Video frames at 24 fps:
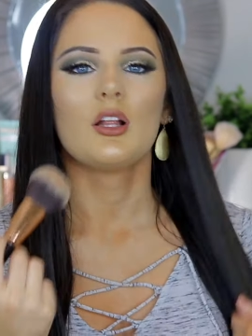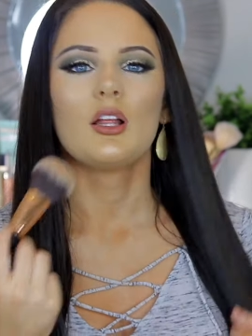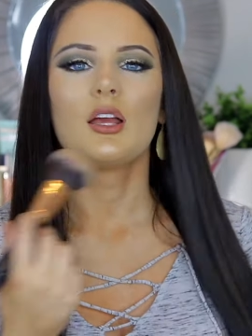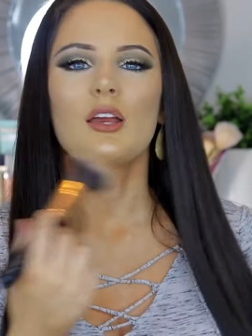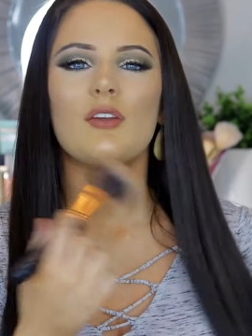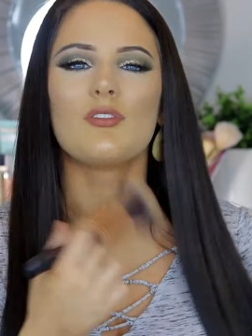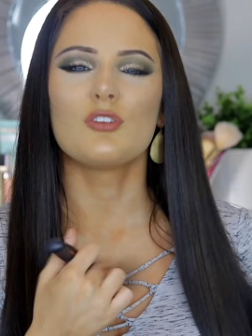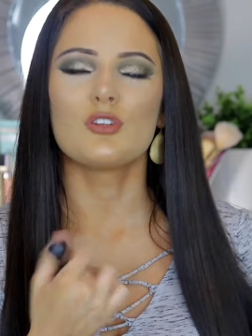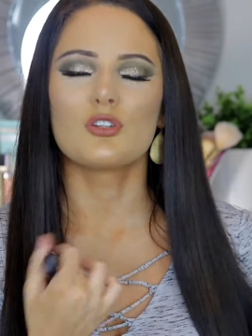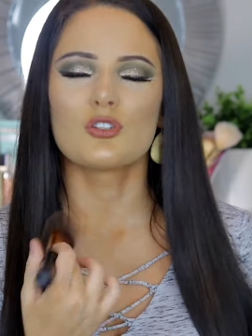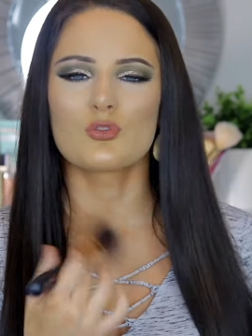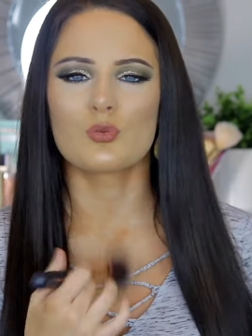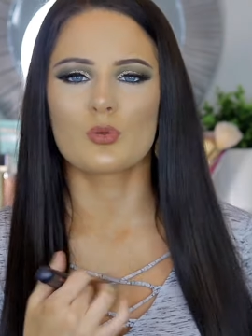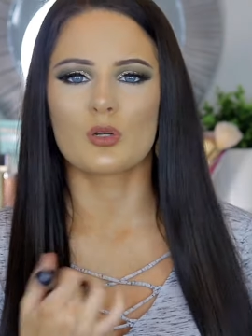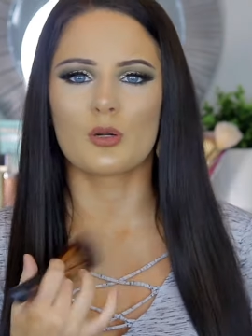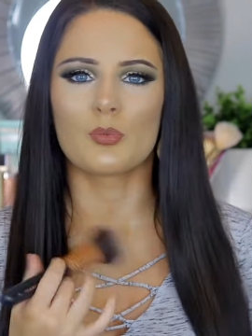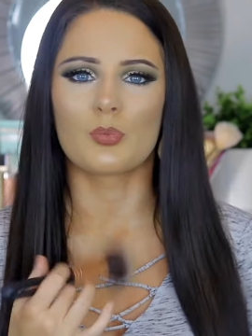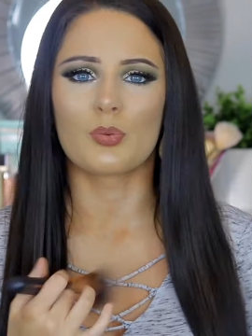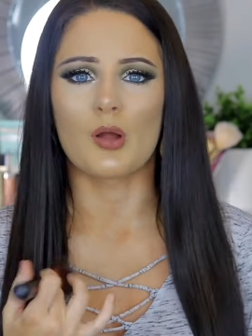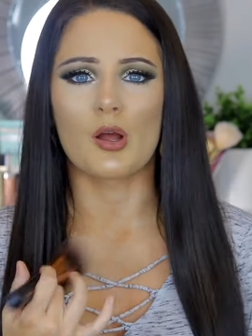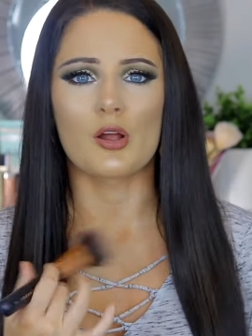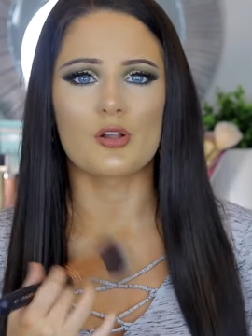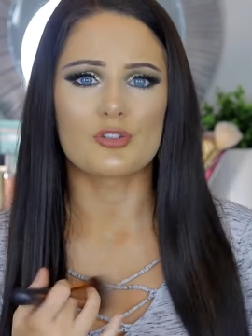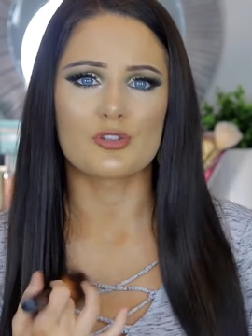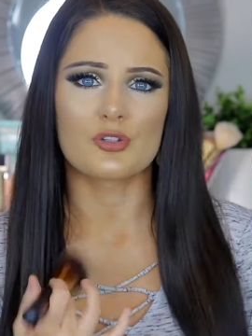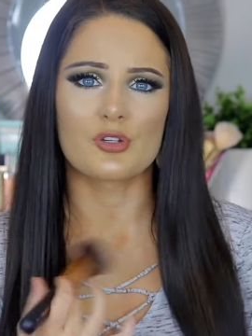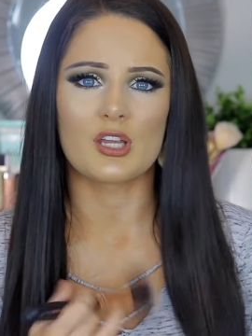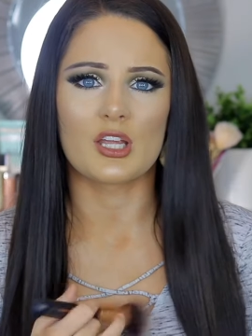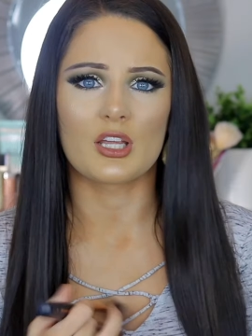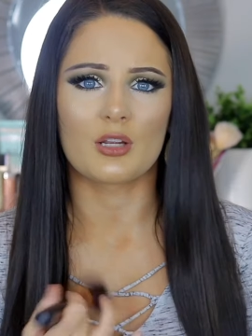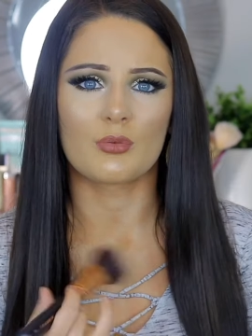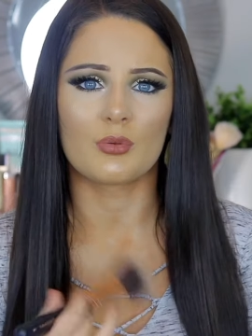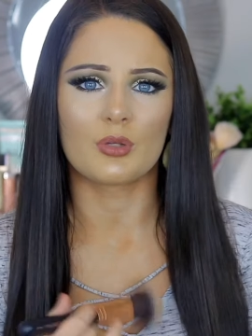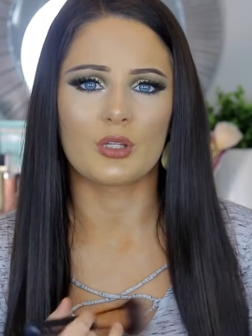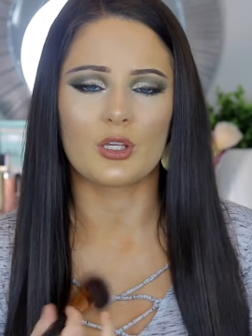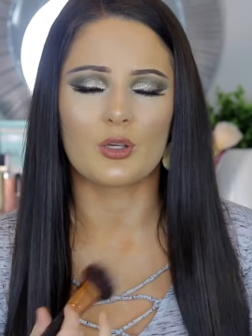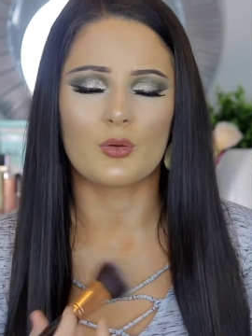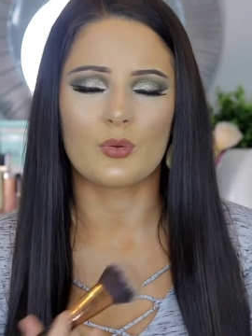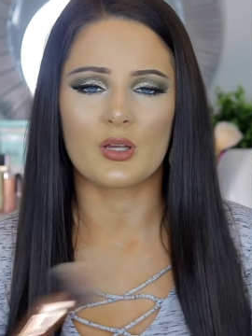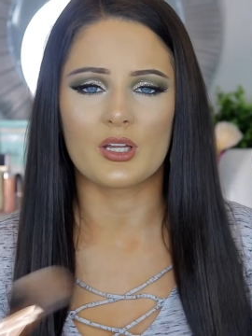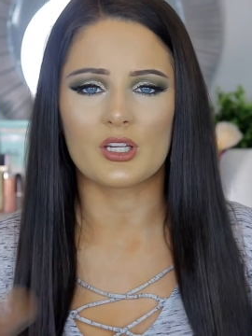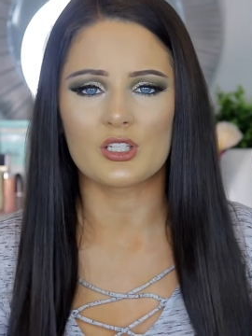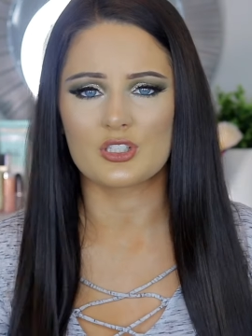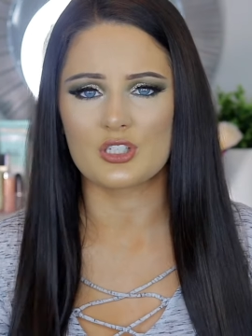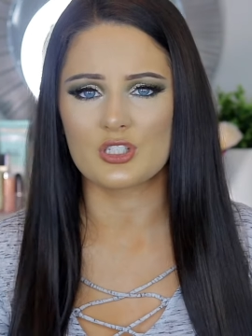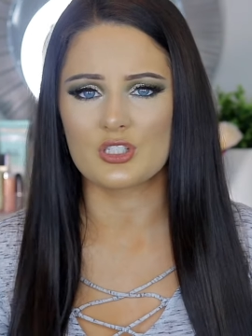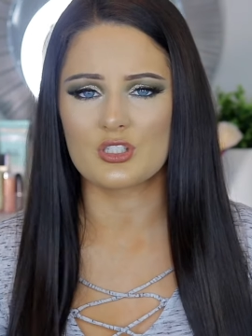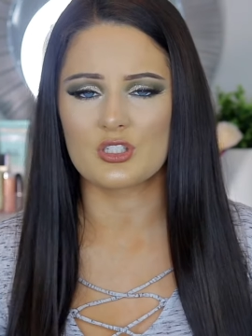if you just want to bronze your neck really
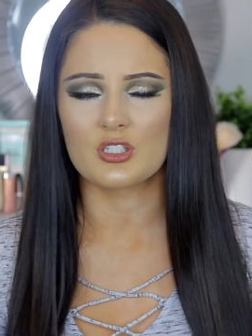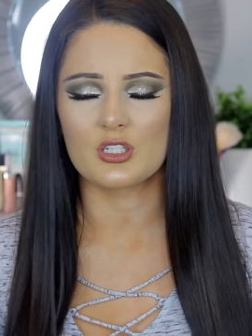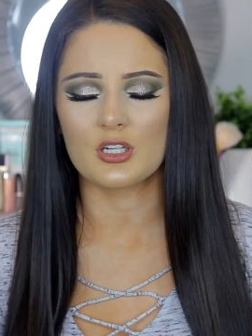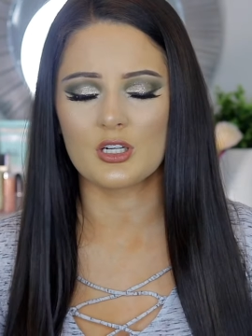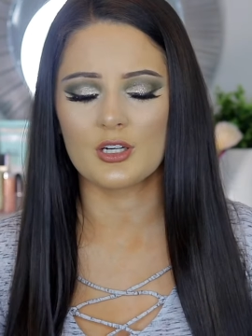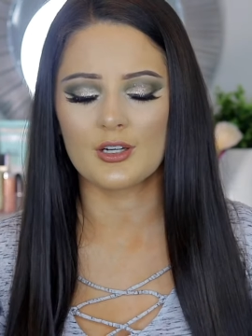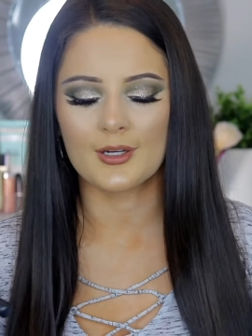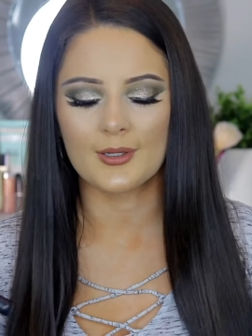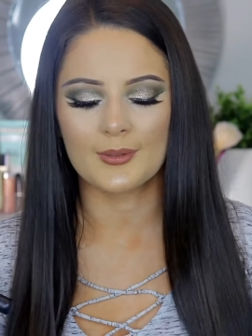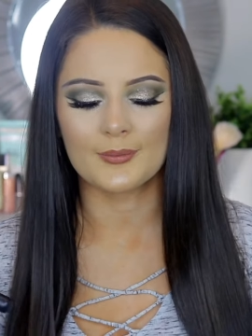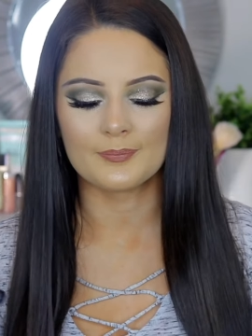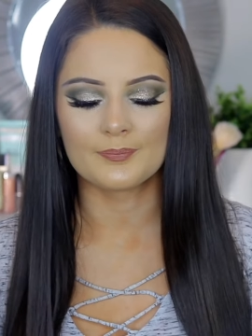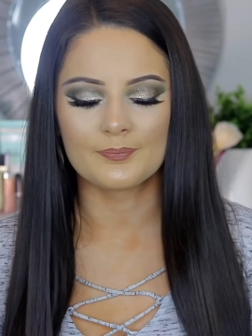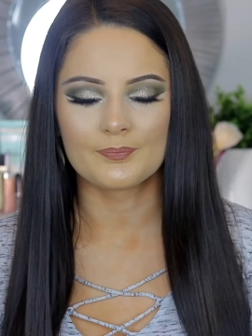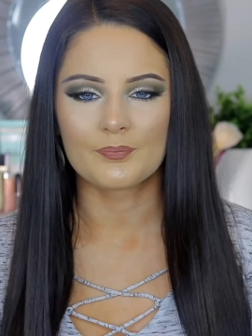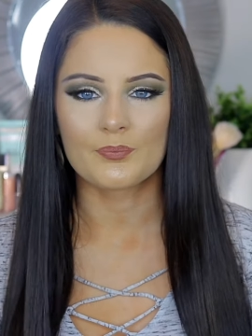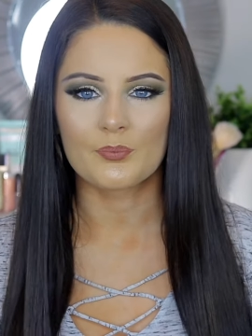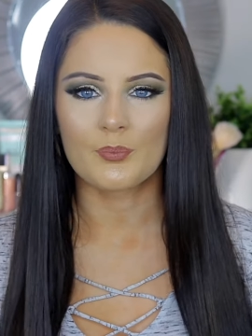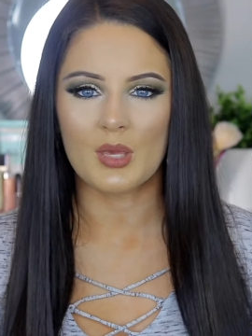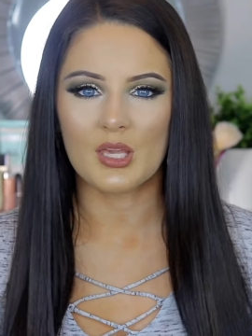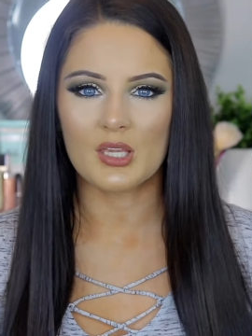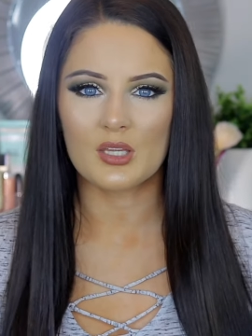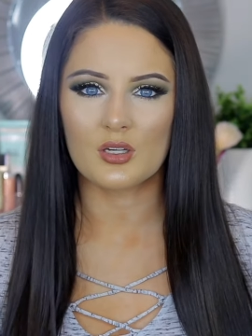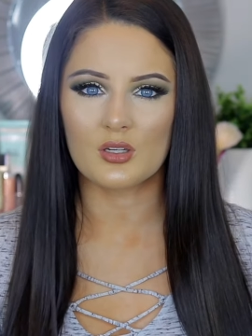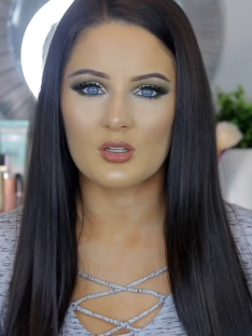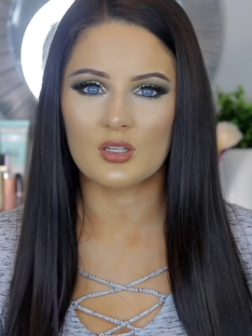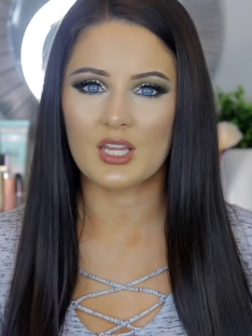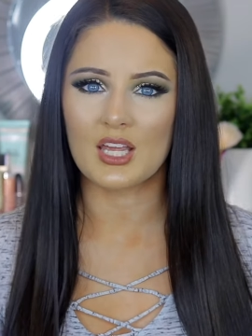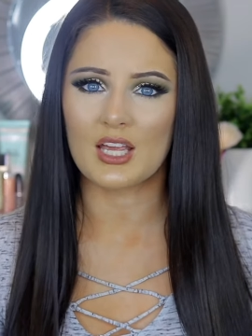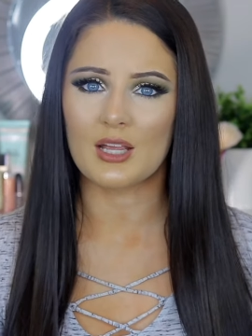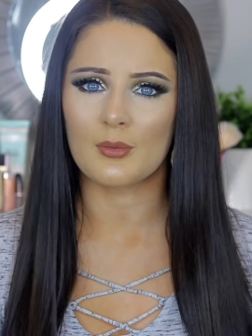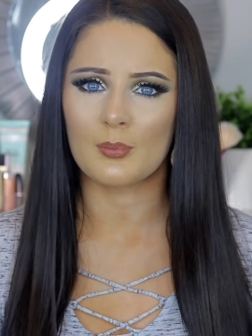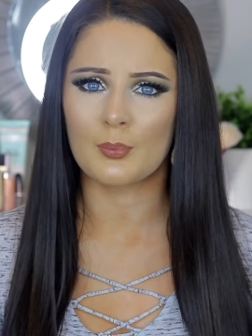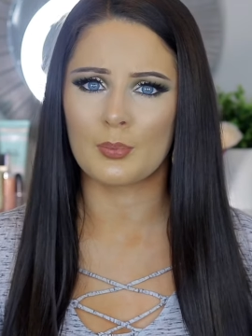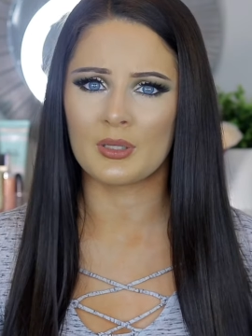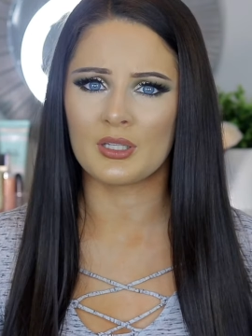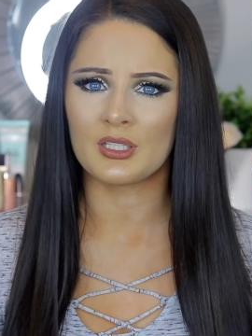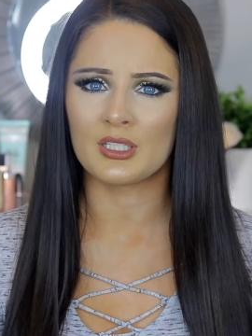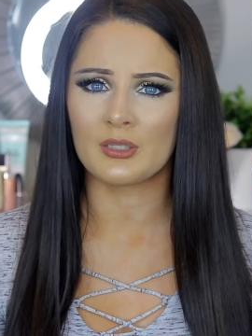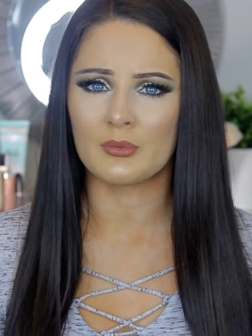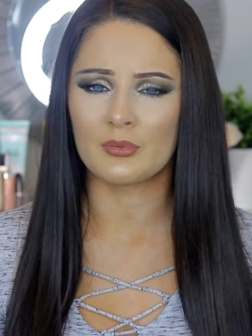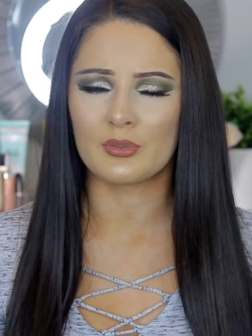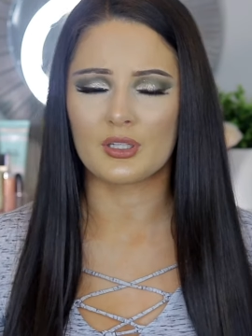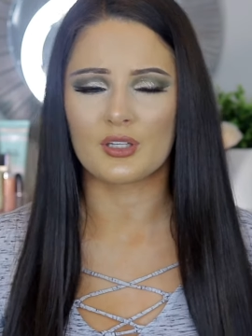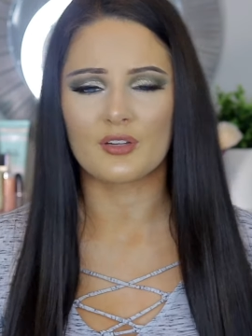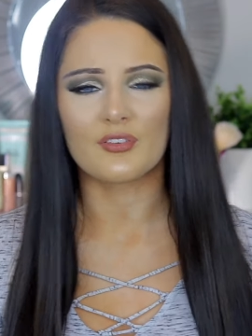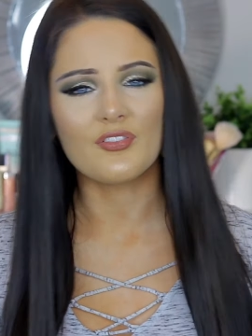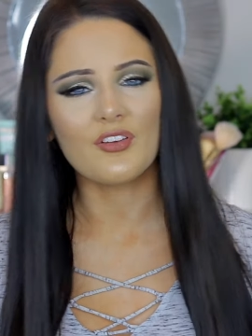quick, just to make your neck blend in
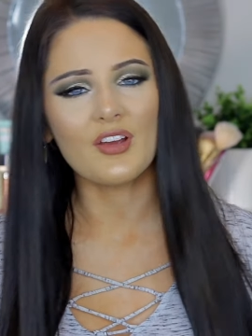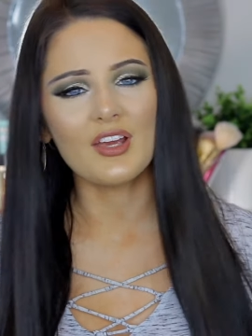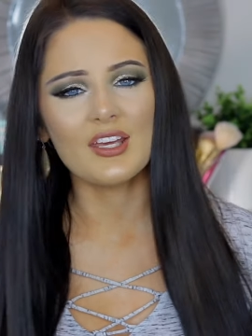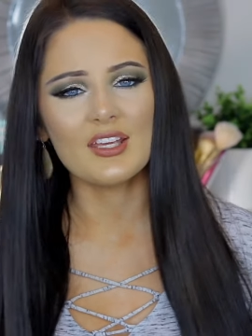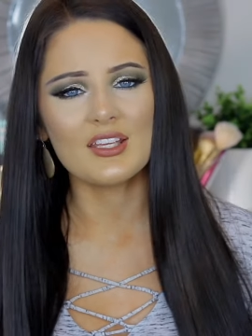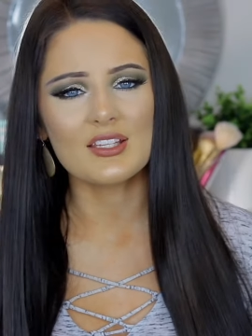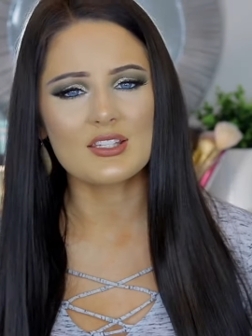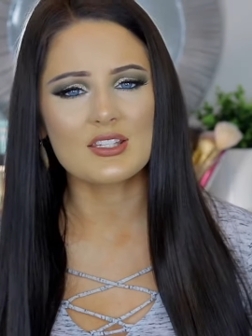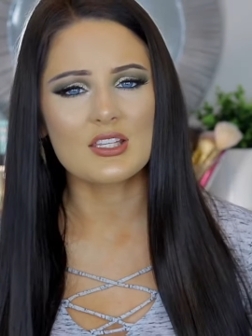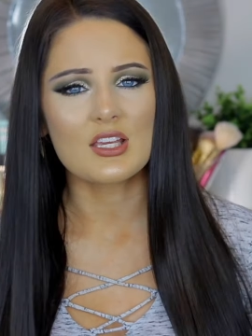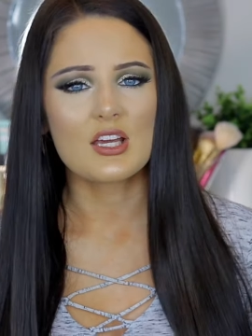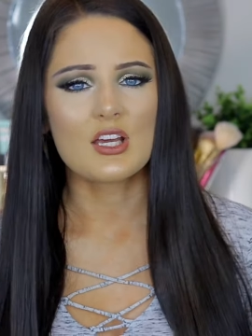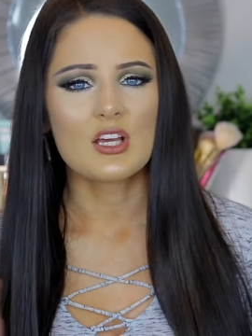with your face.